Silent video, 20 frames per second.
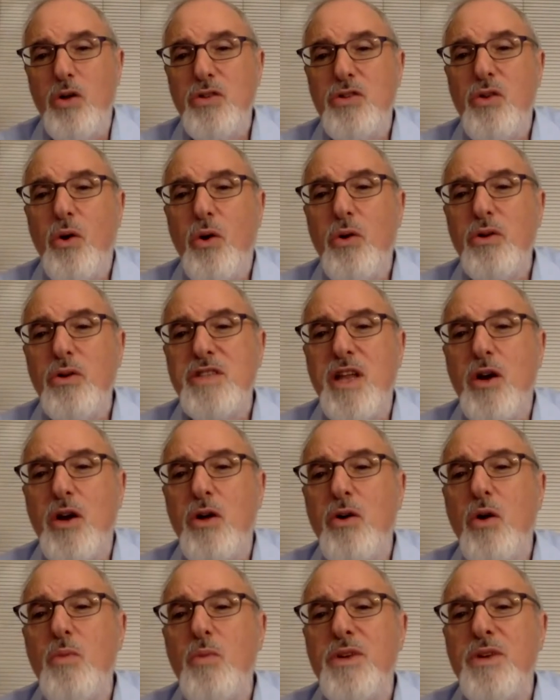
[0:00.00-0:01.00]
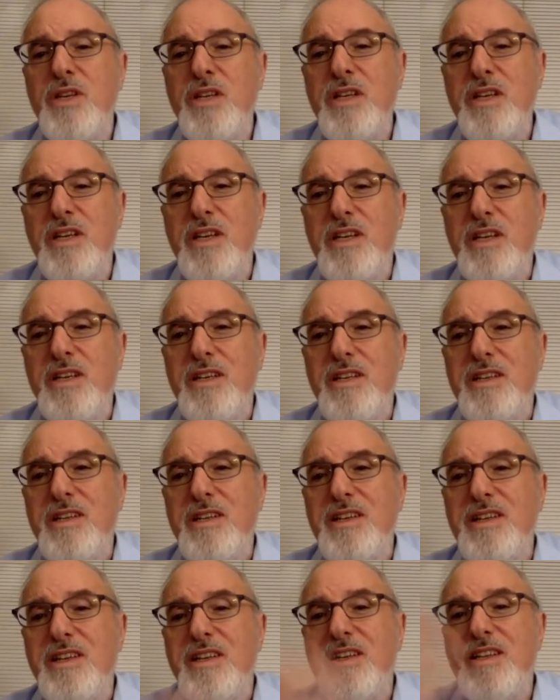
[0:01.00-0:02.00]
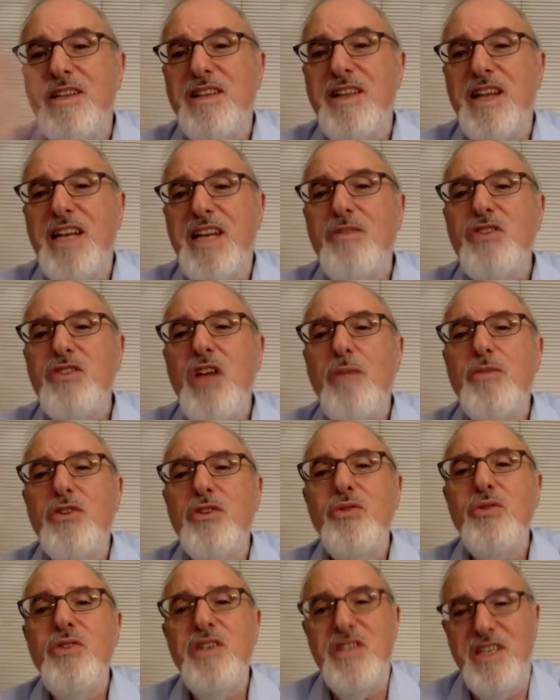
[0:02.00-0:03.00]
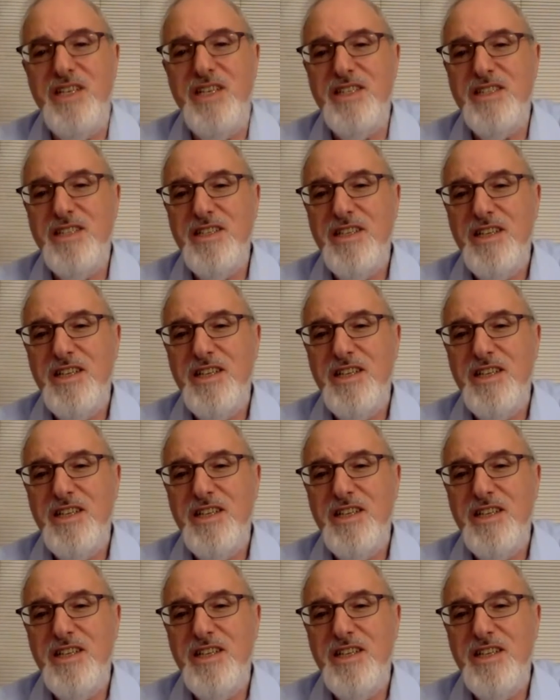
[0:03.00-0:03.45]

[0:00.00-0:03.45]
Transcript: doors that open that give us opportunities.